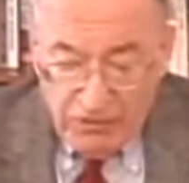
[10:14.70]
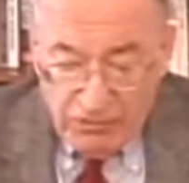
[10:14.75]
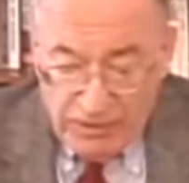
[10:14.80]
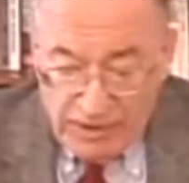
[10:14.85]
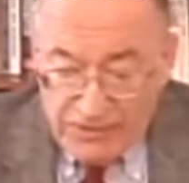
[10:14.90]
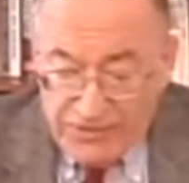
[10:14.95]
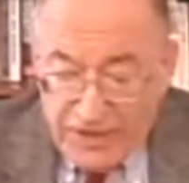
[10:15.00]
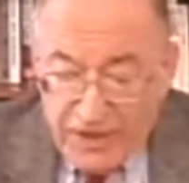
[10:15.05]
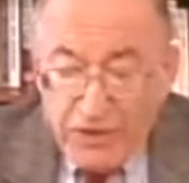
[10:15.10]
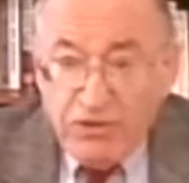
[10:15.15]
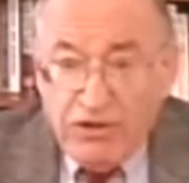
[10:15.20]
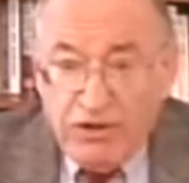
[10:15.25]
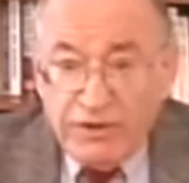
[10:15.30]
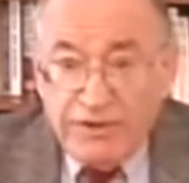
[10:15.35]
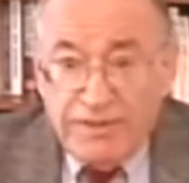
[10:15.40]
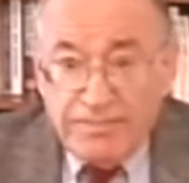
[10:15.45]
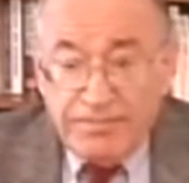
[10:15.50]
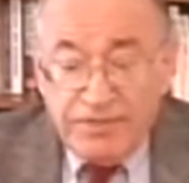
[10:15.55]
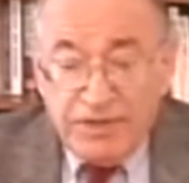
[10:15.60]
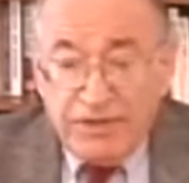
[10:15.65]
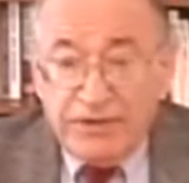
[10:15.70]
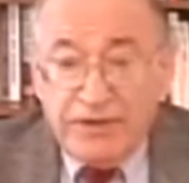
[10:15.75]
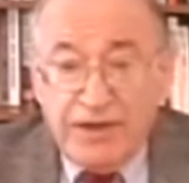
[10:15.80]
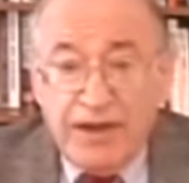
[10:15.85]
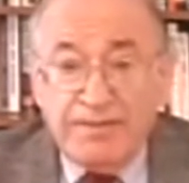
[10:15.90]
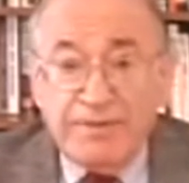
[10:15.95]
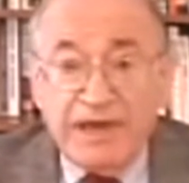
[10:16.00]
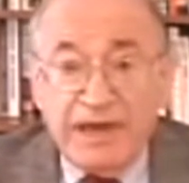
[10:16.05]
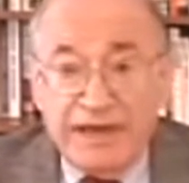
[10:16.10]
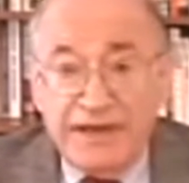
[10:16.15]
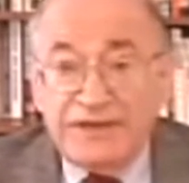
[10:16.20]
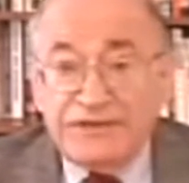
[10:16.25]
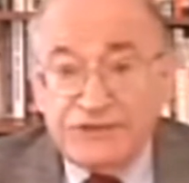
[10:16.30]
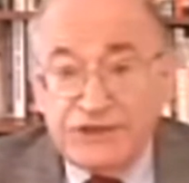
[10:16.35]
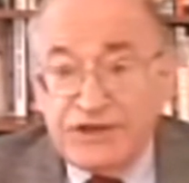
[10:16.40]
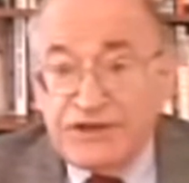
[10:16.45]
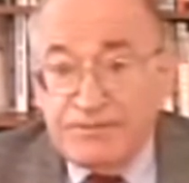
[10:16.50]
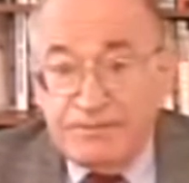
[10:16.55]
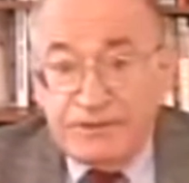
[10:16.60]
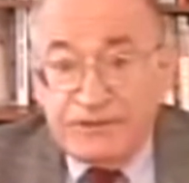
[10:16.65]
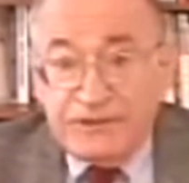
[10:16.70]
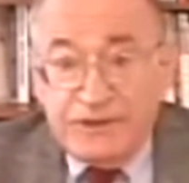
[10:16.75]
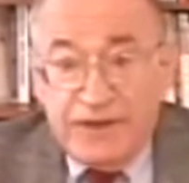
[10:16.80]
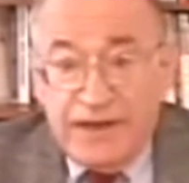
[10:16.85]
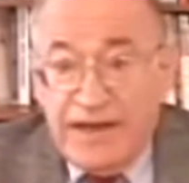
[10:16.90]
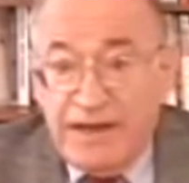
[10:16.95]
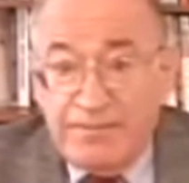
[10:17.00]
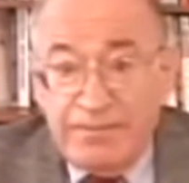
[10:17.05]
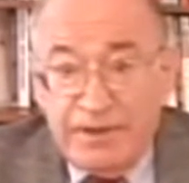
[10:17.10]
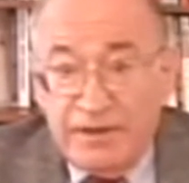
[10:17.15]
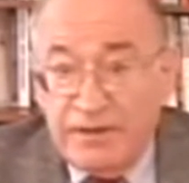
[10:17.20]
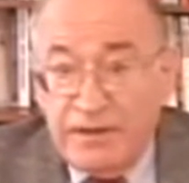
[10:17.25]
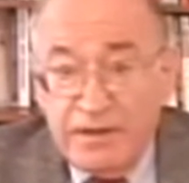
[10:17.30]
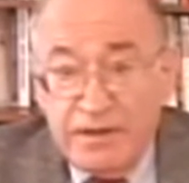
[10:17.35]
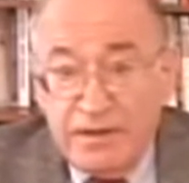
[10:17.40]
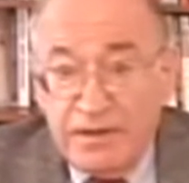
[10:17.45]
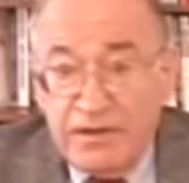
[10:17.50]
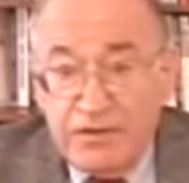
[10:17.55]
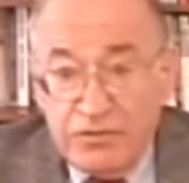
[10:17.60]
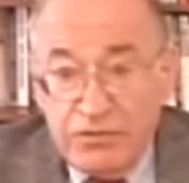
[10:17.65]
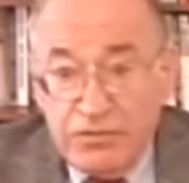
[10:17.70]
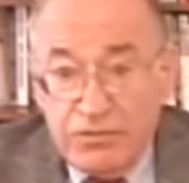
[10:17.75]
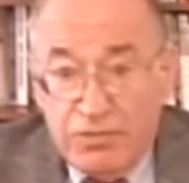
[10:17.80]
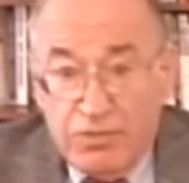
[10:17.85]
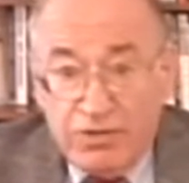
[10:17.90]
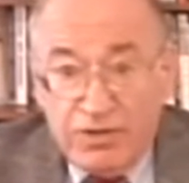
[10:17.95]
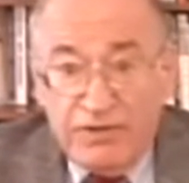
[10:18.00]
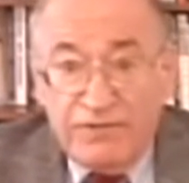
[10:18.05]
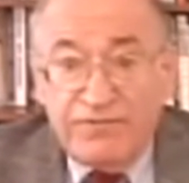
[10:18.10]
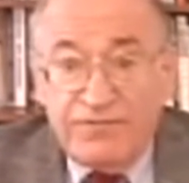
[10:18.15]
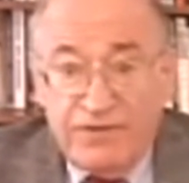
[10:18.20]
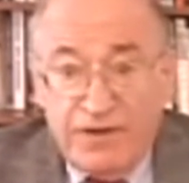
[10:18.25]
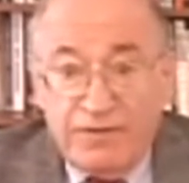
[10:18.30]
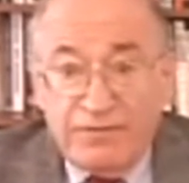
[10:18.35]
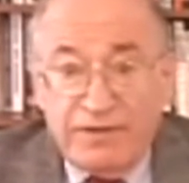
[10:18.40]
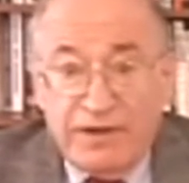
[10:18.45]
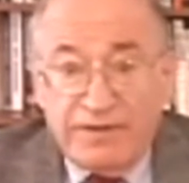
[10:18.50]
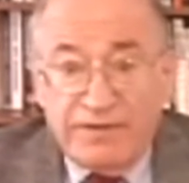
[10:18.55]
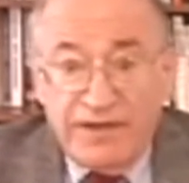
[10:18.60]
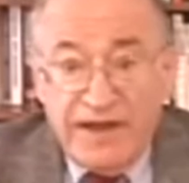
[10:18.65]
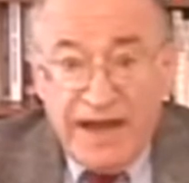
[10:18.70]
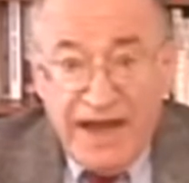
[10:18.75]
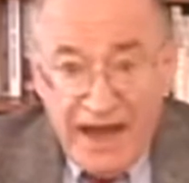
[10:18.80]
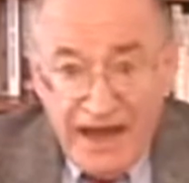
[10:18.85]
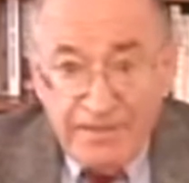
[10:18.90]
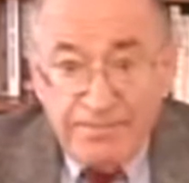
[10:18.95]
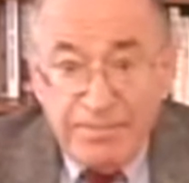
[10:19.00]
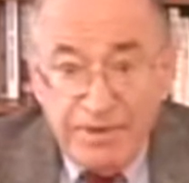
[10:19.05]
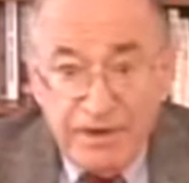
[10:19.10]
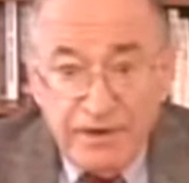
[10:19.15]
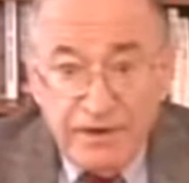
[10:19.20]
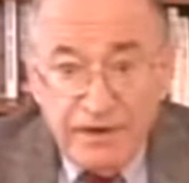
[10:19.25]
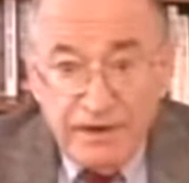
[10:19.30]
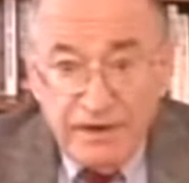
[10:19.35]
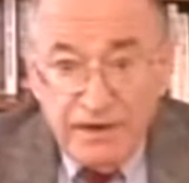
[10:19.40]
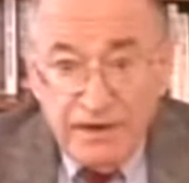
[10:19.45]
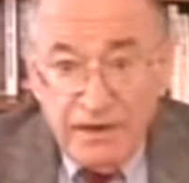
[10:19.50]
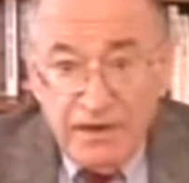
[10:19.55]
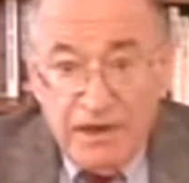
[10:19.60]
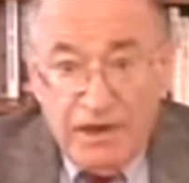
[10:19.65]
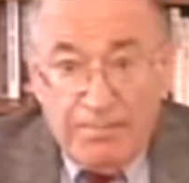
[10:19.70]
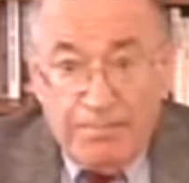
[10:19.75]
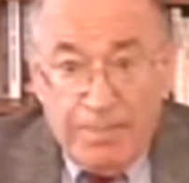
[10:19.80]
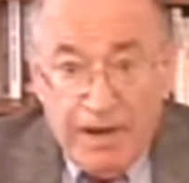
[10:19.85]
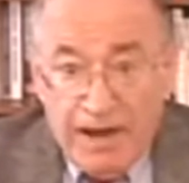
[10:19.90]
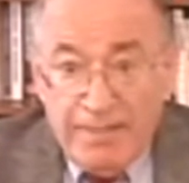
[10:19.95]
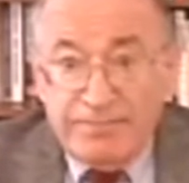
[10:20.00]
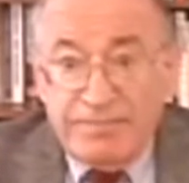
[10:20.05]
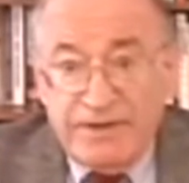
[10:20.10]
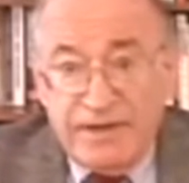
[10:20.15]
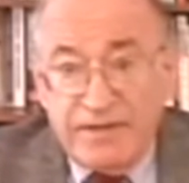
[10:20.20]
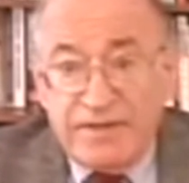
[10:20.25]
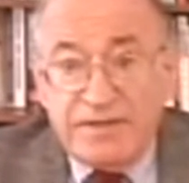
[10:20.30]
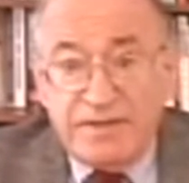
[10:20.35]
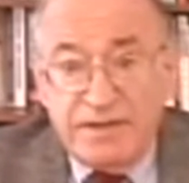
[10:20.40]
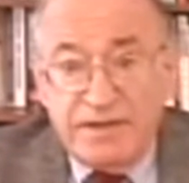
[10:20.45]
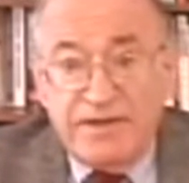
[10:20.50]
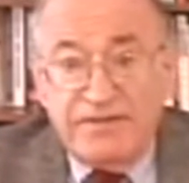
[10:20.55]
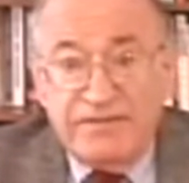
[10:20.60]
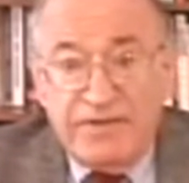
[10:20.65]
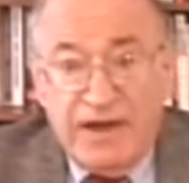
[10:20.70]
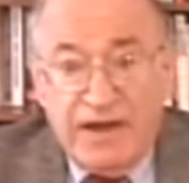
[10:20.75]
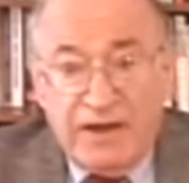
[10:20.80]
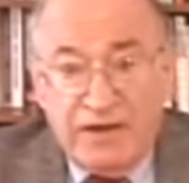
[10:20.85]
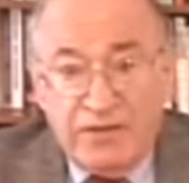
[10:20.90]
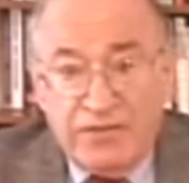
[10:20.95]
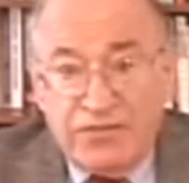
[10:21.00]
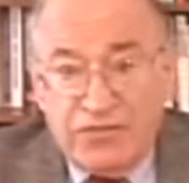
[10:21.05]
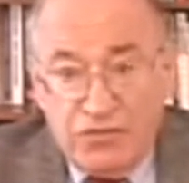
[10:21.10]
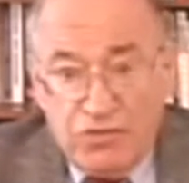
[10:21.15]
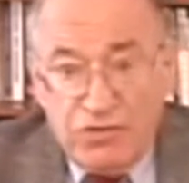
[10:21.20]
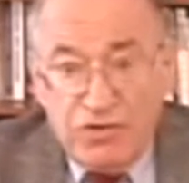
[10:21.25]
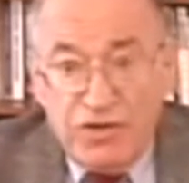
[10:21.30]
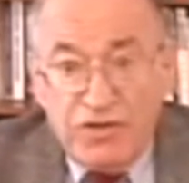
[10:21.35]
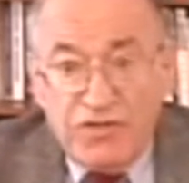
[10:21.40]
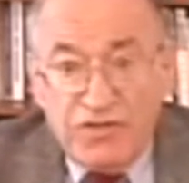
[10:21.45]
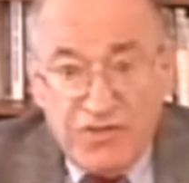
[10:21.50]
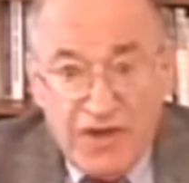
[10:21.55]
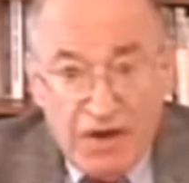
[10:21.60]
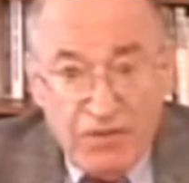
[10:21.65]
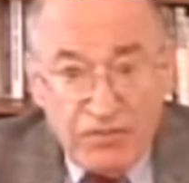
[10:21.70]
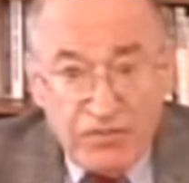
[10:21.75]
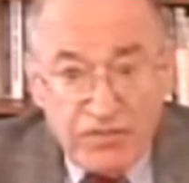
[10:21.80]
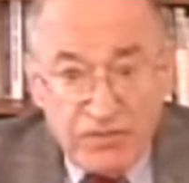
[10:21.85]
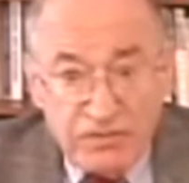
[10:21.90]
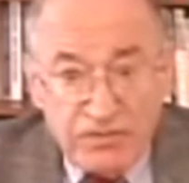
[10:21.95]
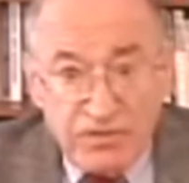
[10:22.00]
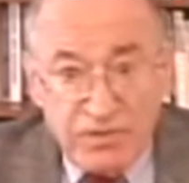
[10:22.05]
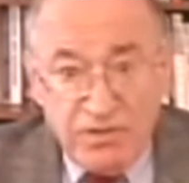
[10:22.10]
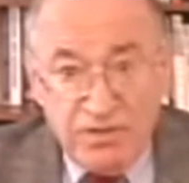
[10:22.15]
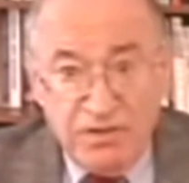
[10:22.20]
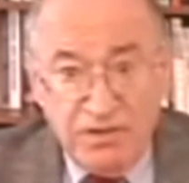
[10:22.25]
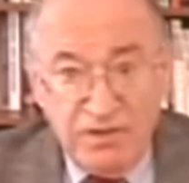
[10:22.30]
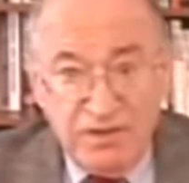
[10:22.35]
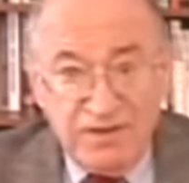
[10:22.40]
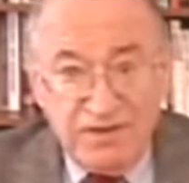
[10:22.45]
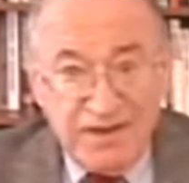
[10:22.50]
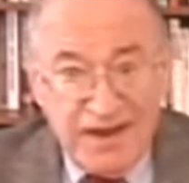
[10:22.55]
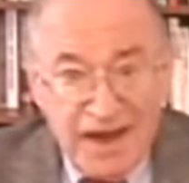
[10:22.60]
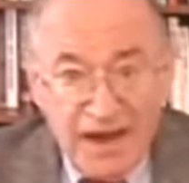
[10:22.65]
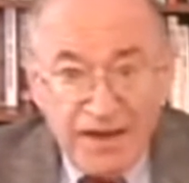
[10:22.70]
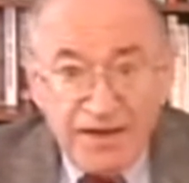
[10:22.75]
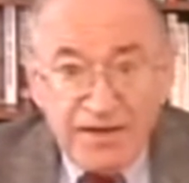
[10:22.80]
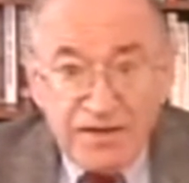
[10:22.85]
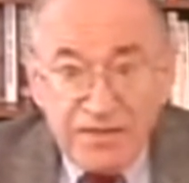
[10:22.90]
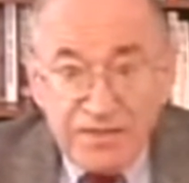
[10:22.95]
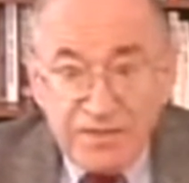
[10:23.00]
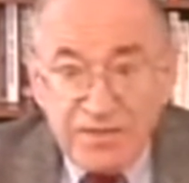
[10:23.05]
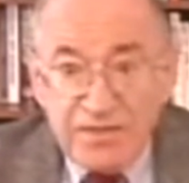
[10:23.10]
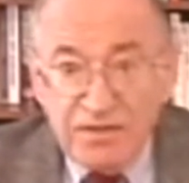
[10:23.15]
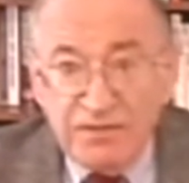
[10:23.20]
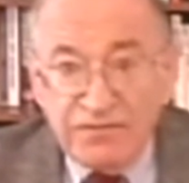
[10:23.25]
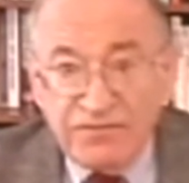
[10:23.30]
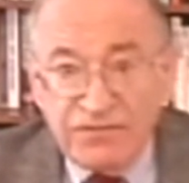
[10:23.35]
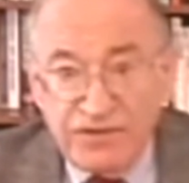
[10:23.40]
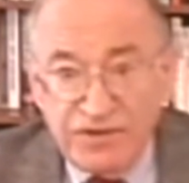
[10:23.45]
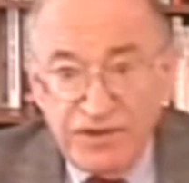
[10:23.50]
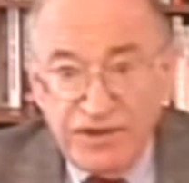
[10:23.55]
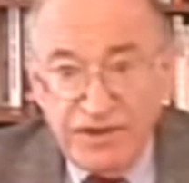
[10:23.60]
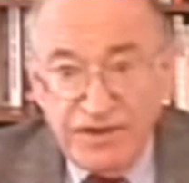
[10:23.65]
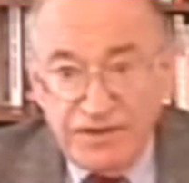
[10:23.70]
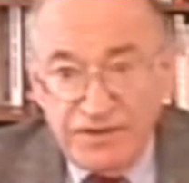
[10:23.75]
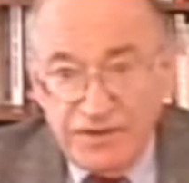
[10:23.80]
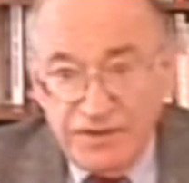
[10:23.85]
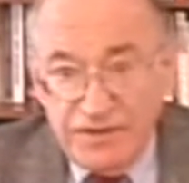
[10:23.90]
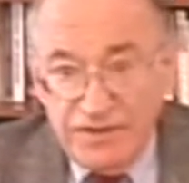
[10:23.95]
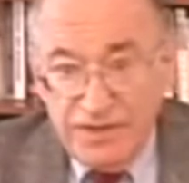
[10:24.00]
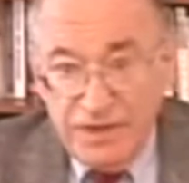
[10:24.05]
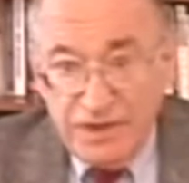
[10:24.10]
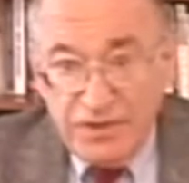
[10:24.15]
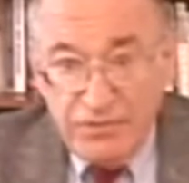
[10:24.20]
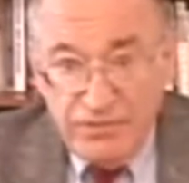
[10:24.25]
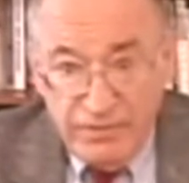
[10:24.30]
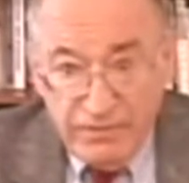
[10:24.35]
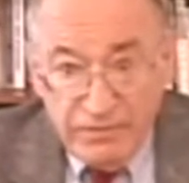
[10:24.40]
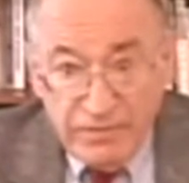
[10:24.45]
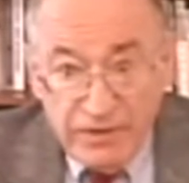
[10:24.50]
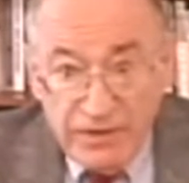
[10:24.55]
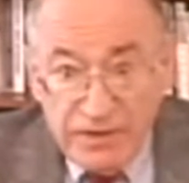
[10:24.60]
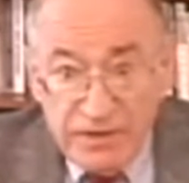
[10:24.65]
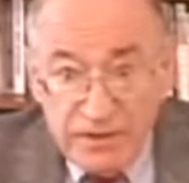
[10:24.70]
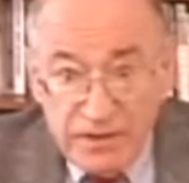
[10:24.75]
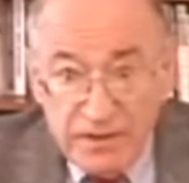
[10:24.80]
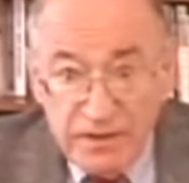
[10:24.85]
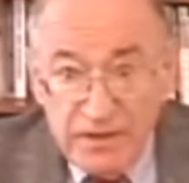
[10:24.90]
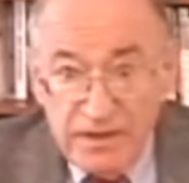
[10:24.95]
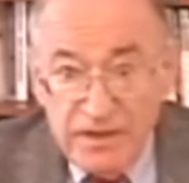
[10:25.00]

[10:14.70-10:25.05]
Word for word: well, they called up the Atomic Energy Commission lab in New York and found out there had been a bomb test in Nevada, 30,000 tons of TNT equivalent